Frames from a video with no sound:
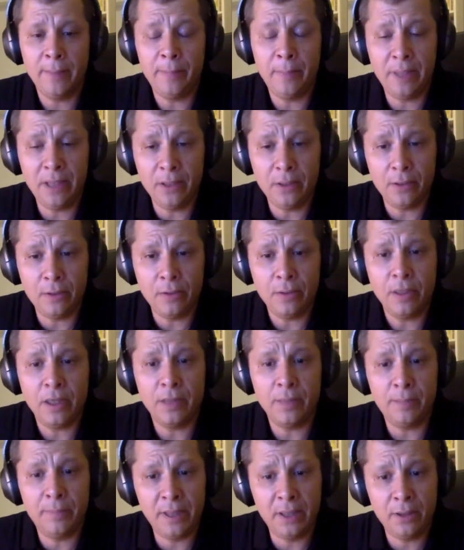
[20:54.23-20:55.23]
bigger
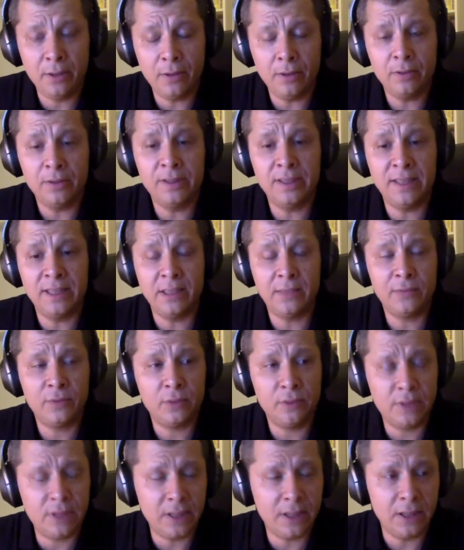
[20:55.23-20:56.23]
and bigger day
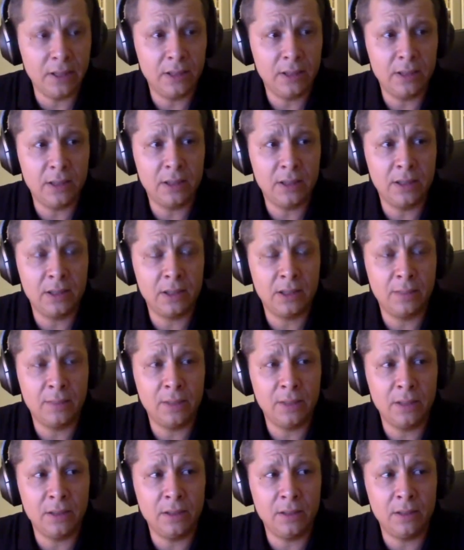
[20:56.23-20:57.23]
after day. And I
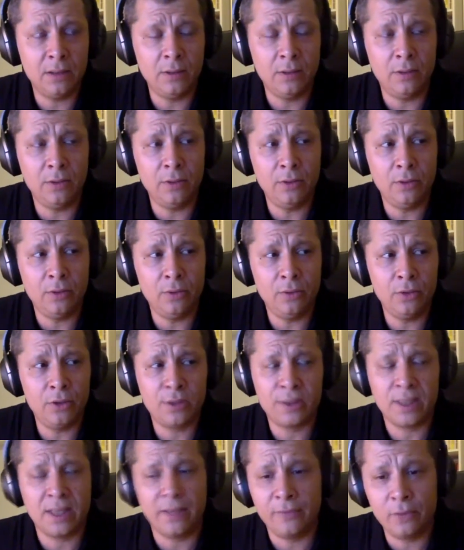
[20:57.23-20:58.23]
mean, you
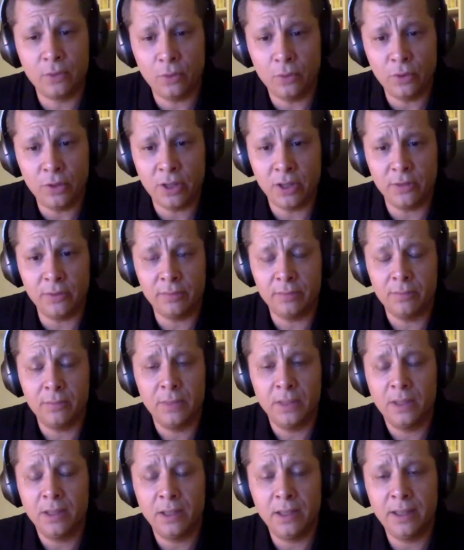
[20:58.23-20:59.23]
just have to look on
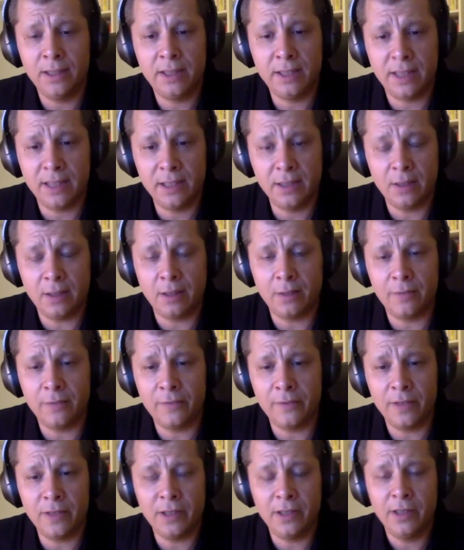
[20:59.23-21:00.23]
any kind
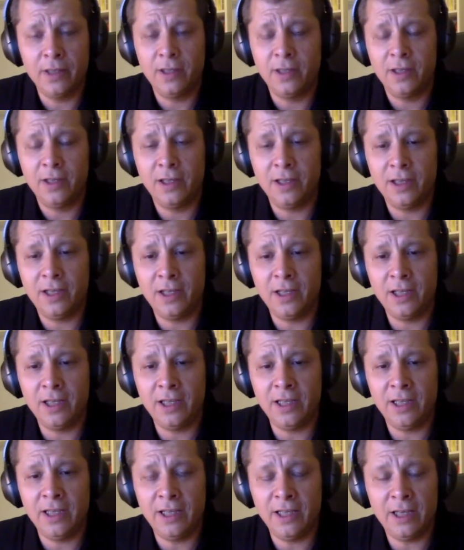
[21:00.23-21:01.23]
of a
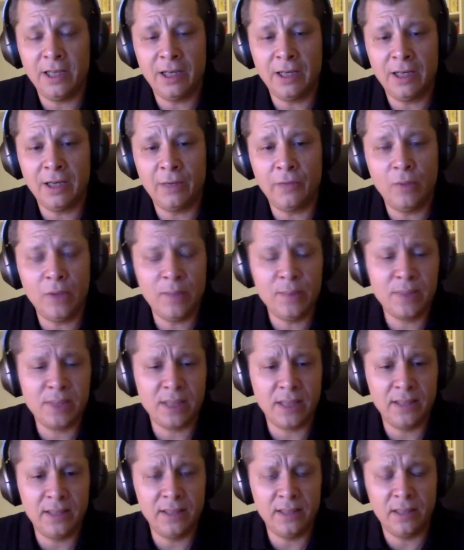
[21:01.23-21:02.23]

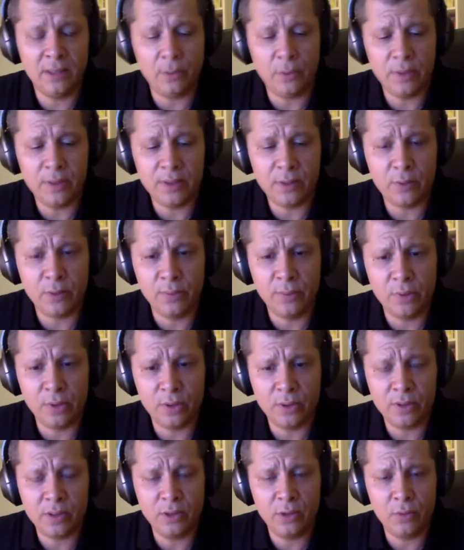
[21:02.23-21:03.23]
website dealing with
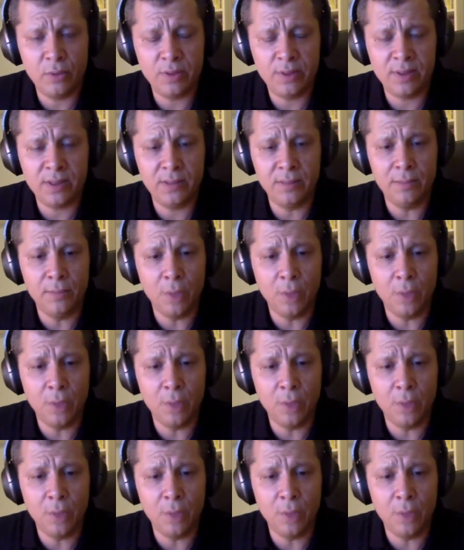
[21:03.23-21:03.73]
cryptos, and you will see